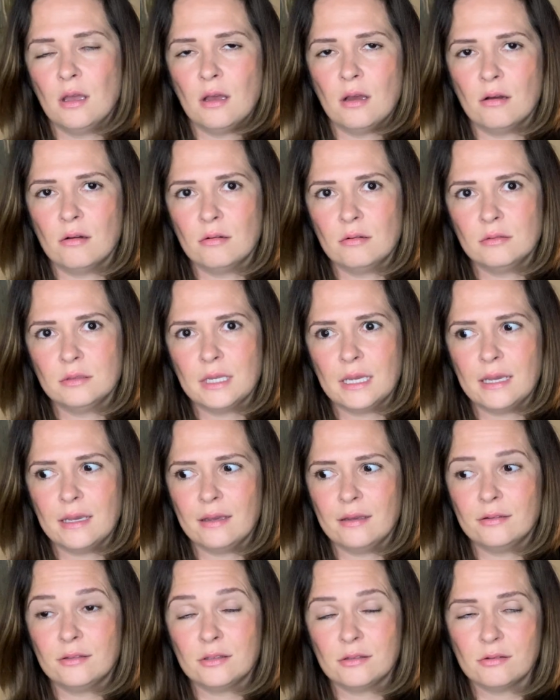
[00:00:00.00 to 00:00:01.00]
all
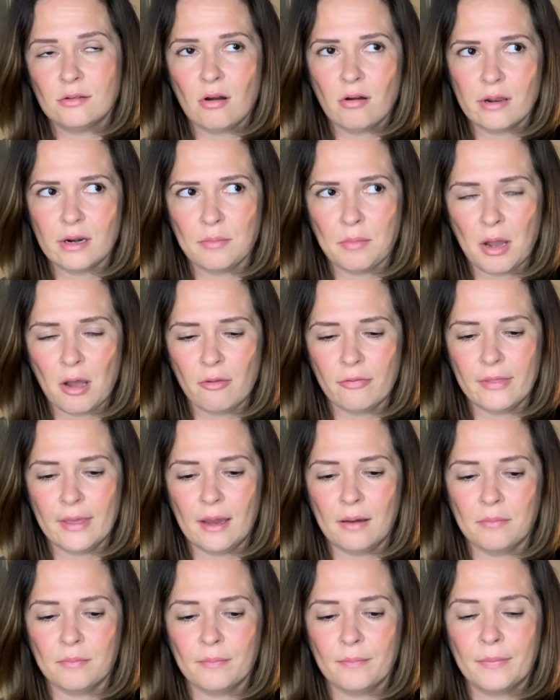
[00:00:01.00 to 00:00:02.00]
day talking about
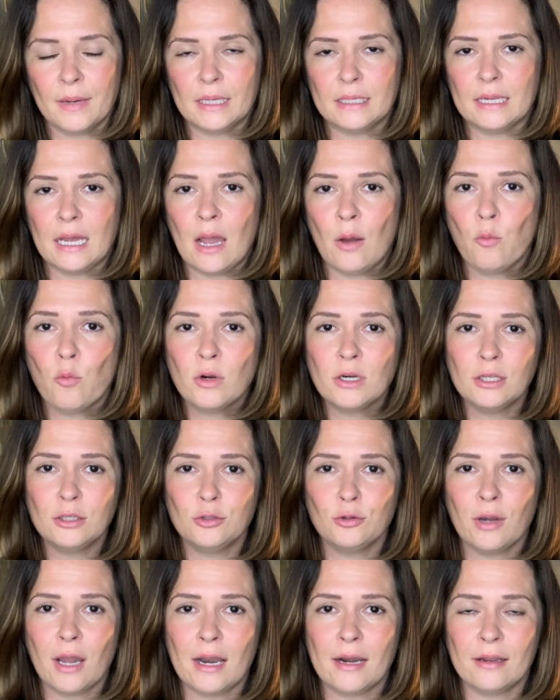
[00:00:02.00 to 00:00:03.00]
them, but I
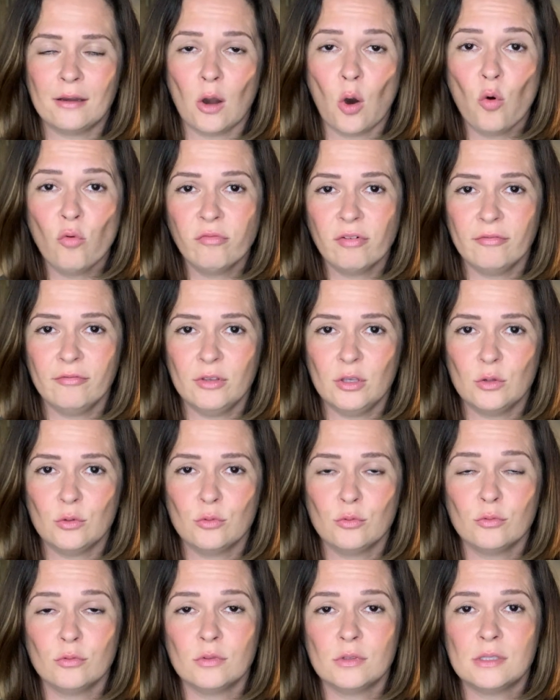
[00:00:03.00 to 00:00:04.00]
wanted to kind of
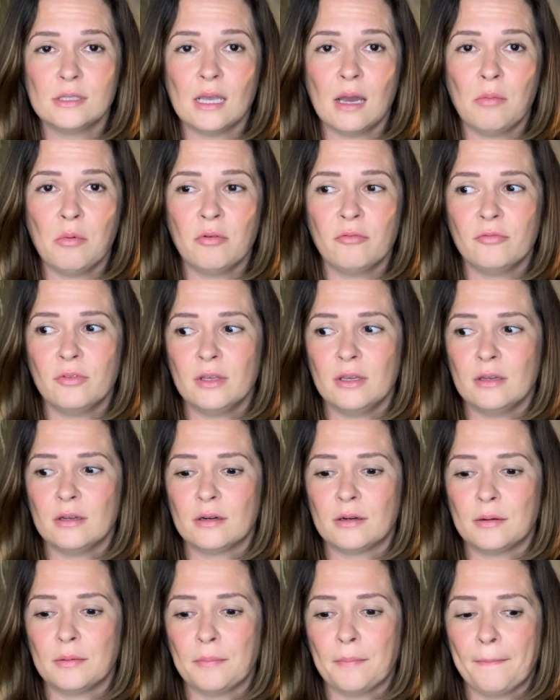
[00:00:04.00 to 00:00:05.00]
overview some of
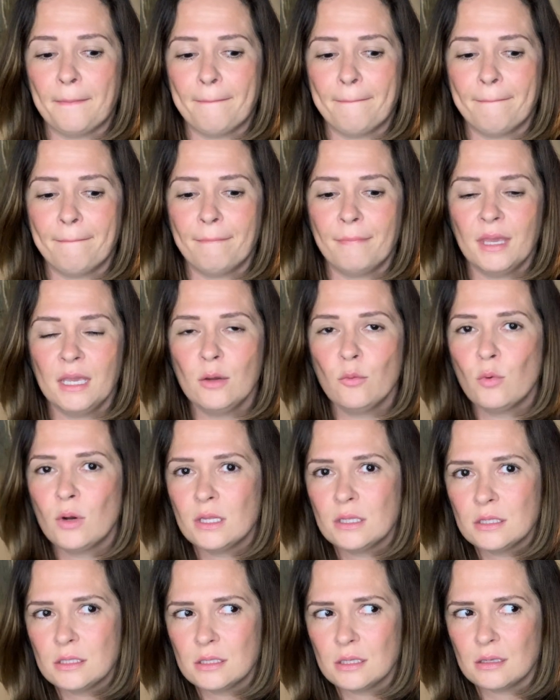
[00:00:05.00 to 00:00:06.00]
their big
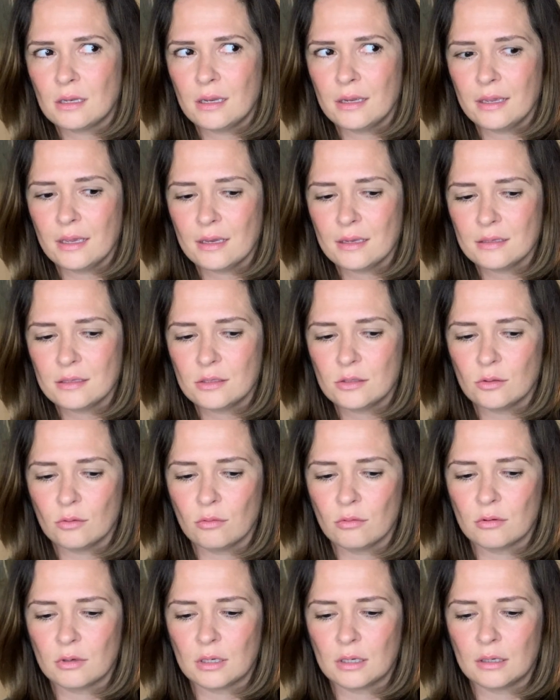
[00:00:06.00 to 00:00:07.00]
ones, I guess,
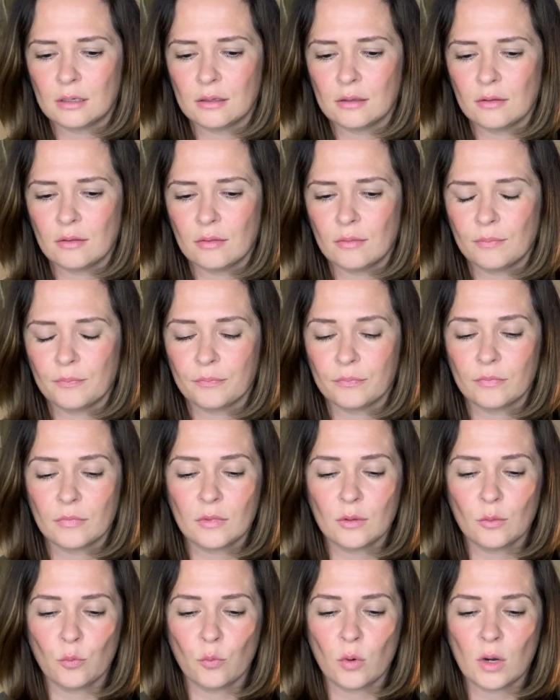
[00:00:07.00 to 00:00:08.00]
or
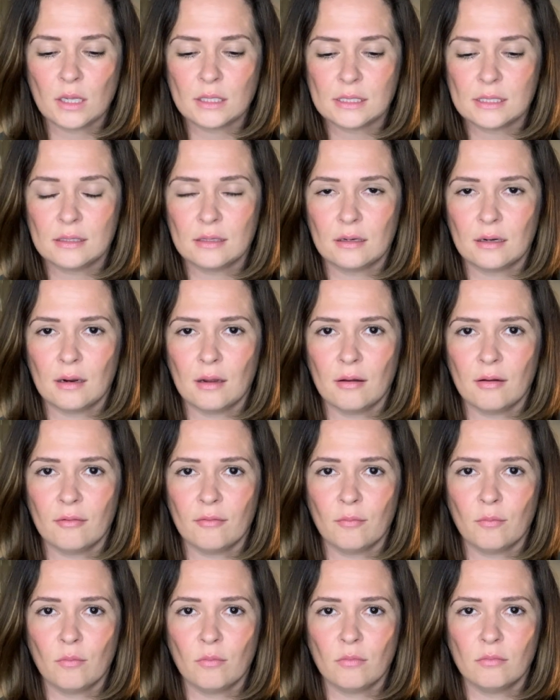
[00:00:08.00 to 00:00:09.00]
the ones that
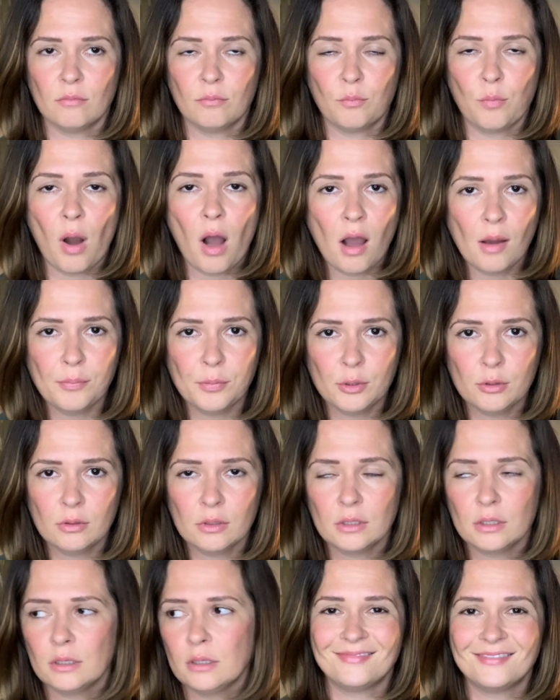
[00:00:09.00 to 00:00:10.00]
are
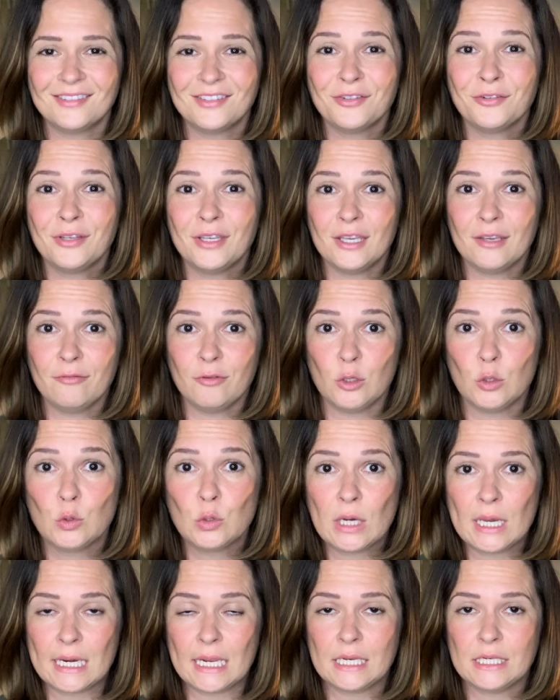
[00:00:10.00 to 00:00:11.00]
popular to give
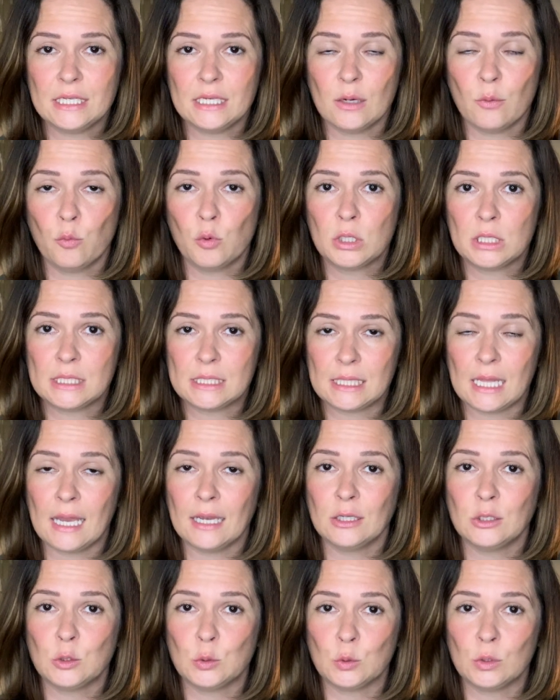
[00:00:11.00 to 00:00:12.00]
you an idea what it's
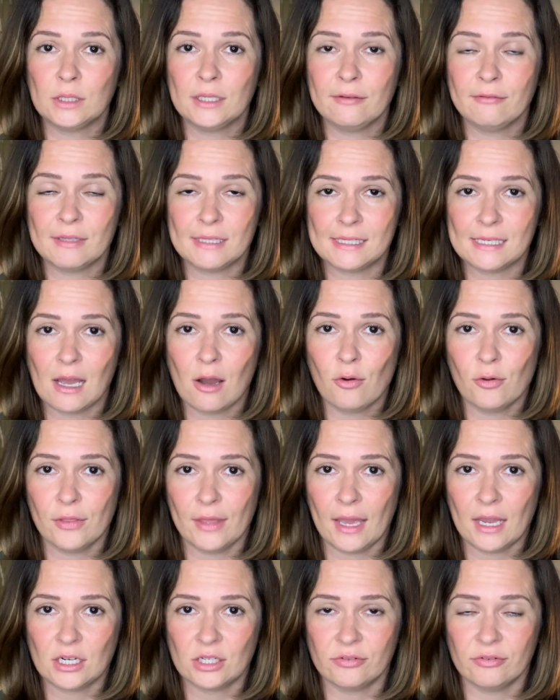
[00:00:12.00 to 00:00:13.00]
like to live in
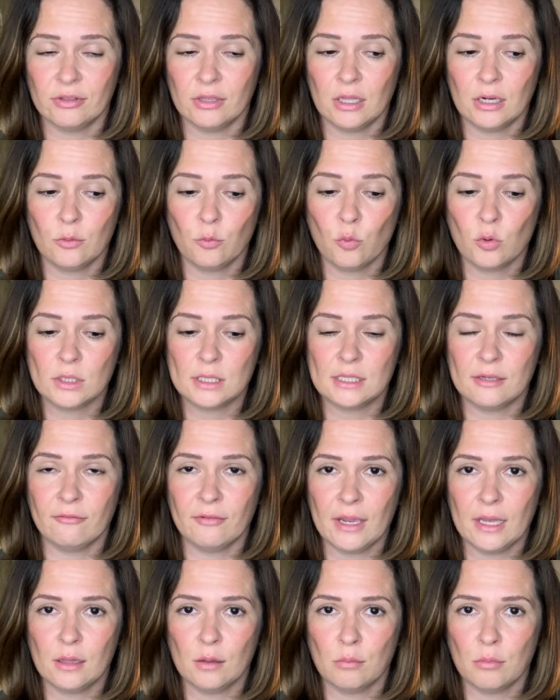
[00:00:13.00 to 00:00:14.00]
South Asheville and what's
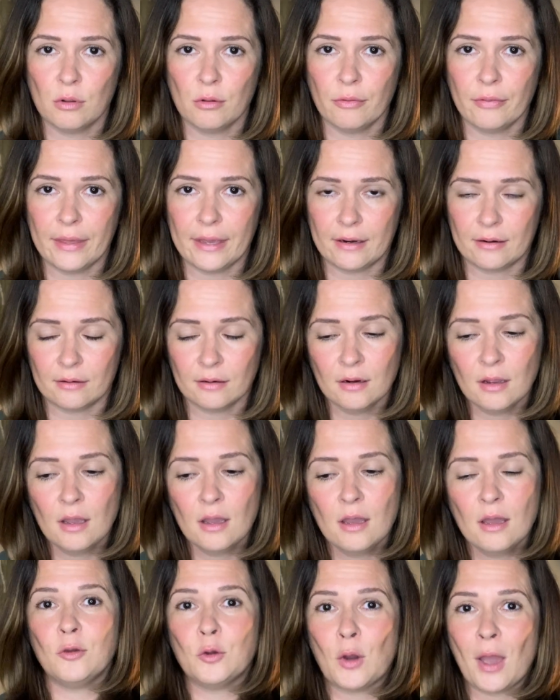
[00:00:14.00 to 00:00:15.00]
available there.
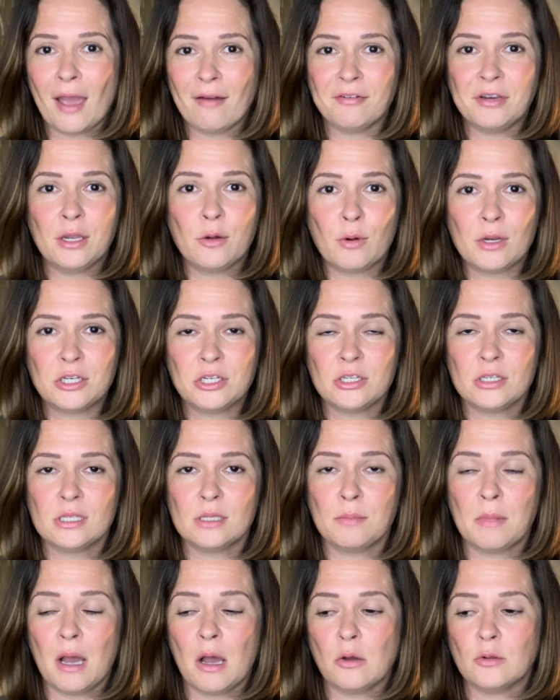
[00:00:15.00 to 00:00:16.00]
If you have any
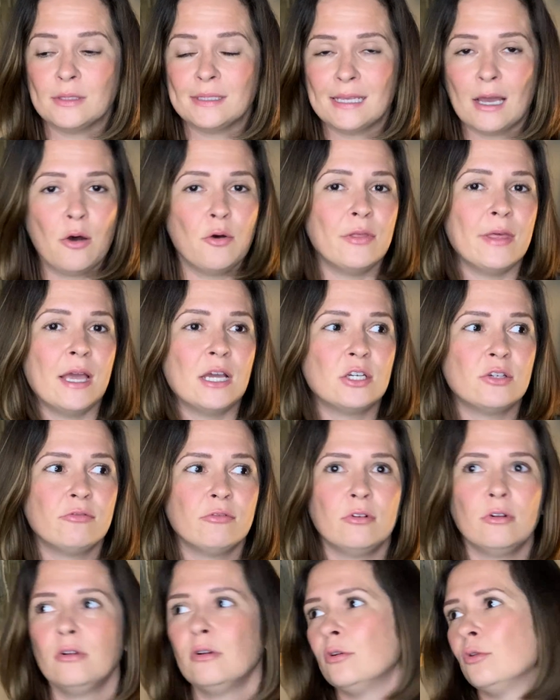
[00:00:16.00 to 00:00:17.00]
questions about South
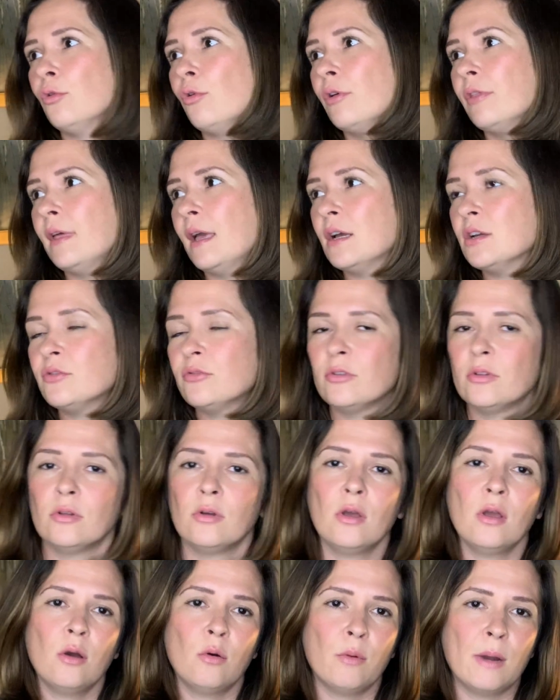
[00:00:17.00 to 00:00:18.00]
Asheville, North
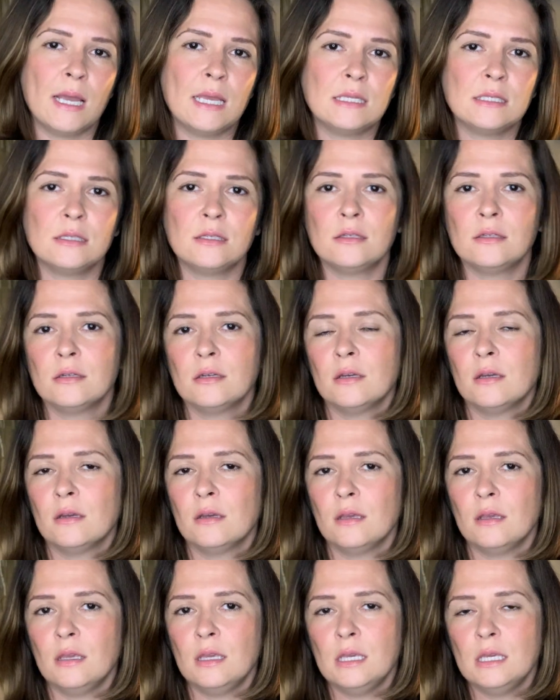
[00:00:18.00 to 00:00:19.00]
Asheville, West,
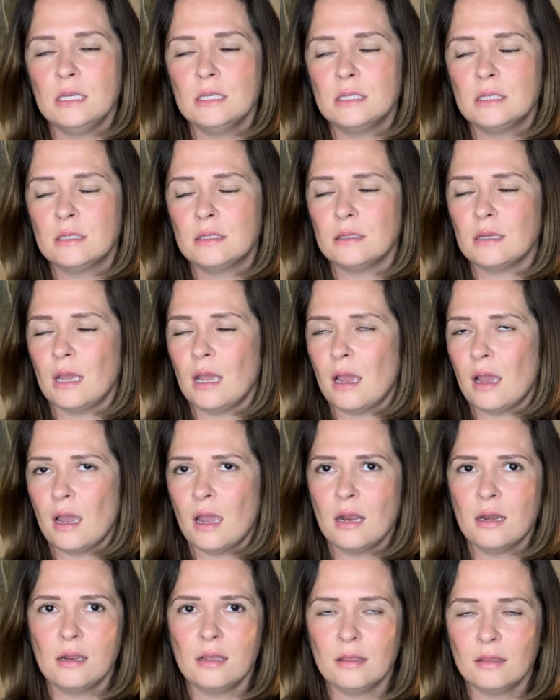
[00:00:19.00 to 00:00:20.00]
East,
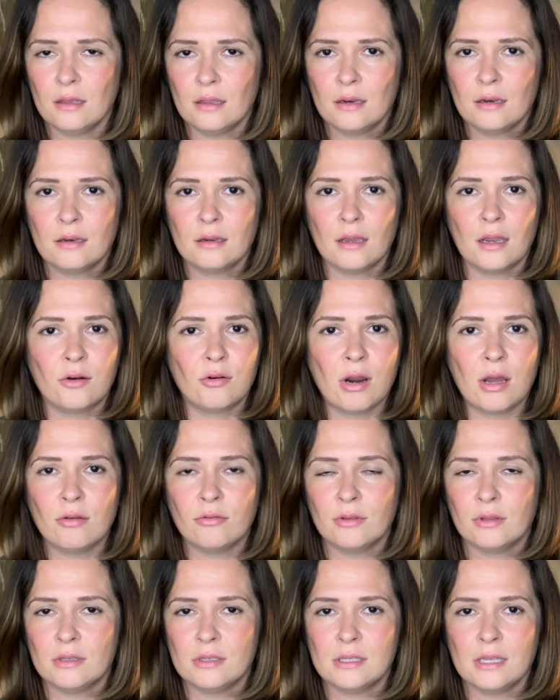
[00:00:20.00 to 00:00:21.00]
anything
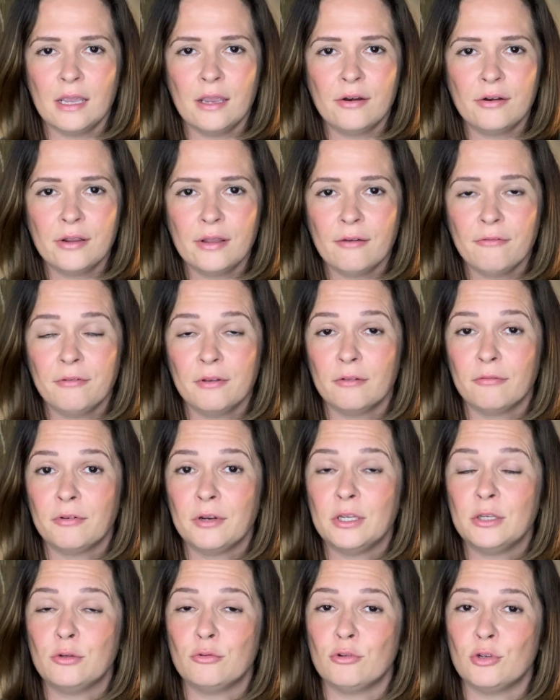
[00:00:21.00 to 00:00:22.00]
around this area, feel
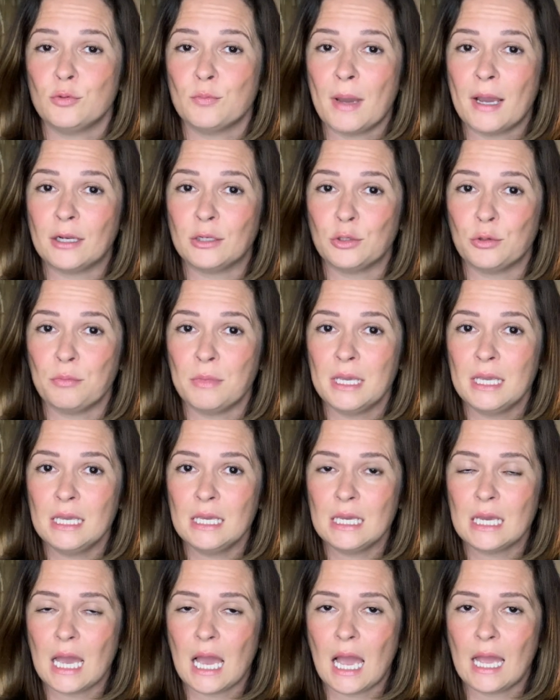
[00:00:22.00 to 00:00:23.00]
free to reach back to
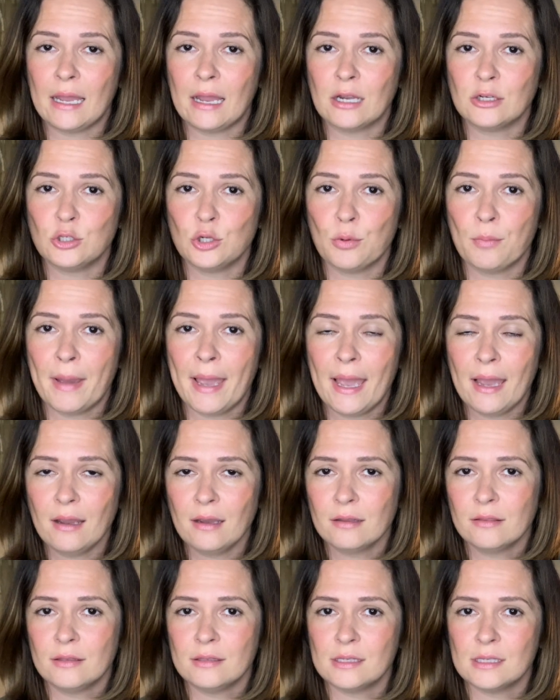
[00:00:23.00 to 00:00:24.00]
me. I got your
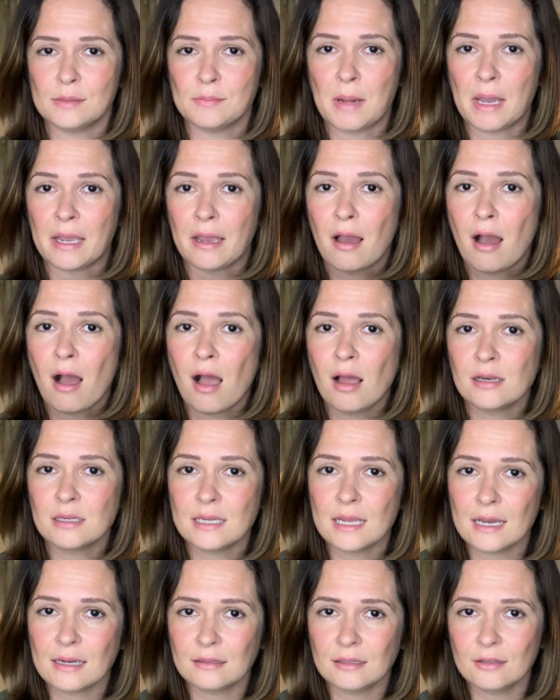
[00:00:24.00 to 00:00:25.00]
back. This is my
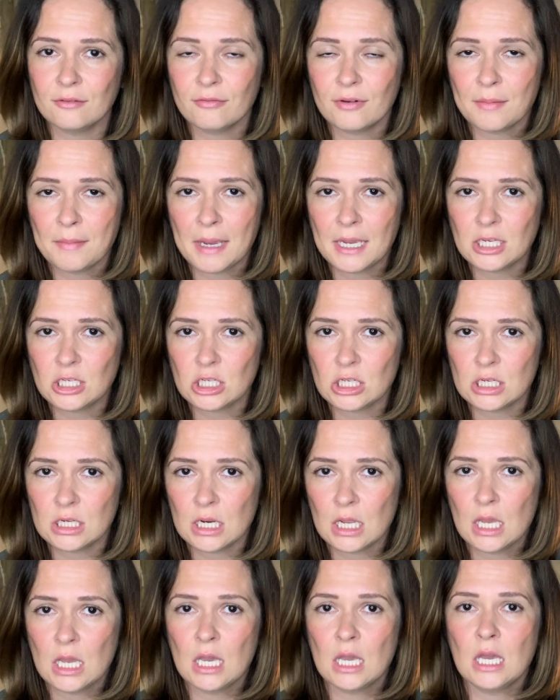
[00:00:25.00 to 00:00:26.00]
contact information.